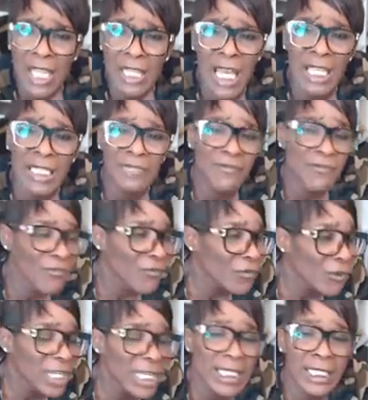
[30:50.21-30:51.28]
that
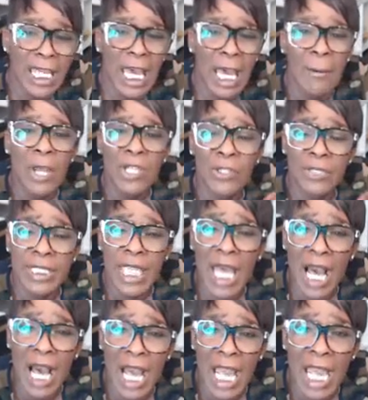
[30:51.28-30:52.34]
frees up your
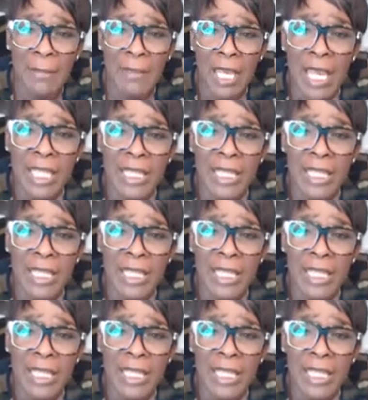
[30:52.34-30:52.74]
time,